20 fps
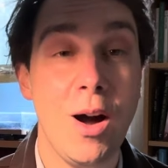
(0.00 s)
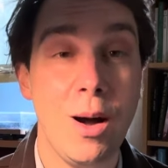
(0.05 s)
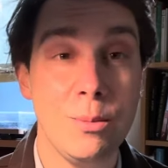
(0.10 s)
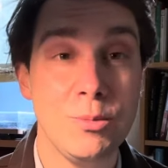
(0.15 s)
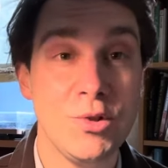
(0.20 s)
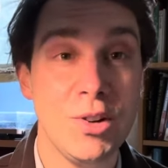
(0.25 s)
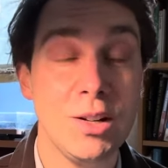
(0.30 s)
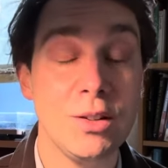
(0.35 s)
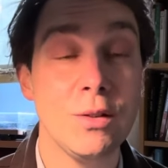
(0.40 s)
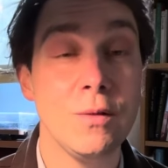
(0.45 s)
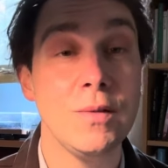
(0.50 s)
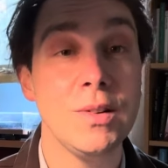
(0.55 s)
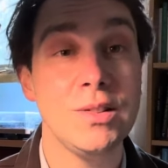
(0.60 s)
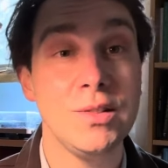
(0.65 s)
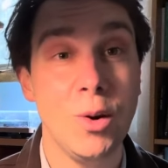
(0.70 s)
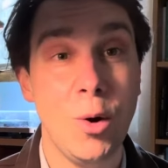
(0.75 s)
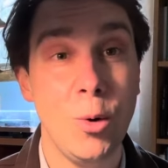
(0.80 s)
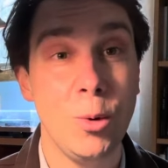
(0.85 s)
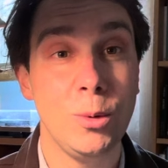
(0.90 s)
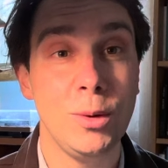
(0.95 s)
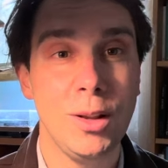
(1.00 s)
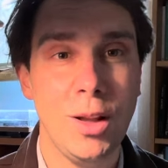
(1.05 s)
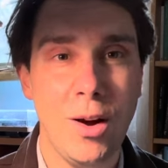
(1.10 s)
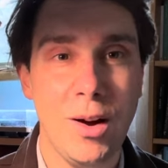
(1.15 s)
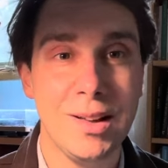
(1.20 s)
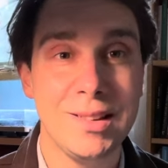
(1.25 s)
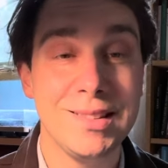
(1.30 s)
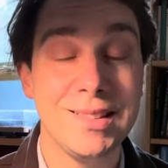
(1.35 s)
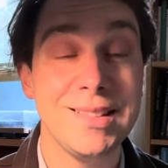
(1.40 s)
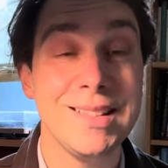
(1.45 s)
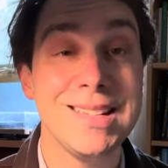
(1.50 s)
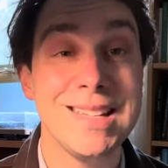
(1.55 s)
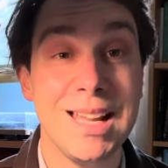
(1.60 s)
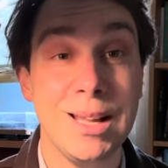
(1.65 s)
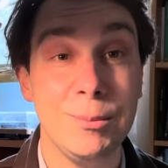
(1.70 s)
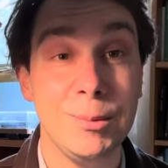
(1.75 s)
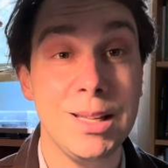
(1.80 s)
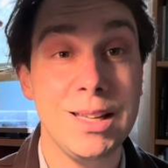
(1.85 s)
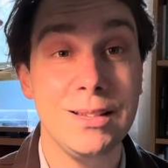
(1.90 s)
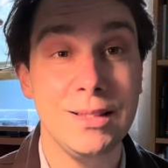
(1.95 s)
object of its own loss,
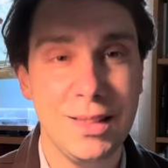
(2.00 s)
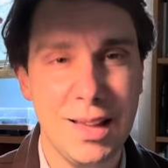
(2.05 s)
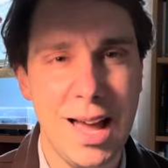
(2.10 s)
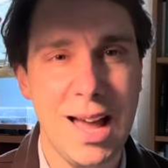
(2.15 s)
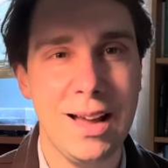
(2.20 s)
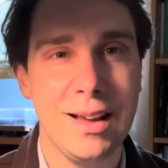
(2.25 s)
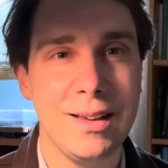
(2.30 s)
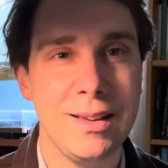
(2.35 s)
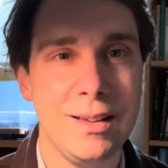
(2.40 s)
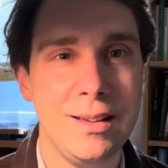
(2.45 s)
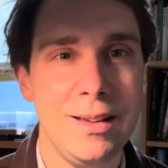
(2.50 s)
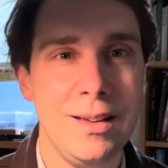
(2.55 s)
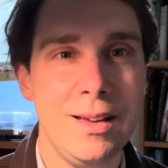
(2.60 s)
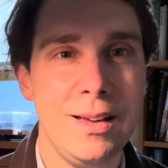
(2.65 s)
namely lack.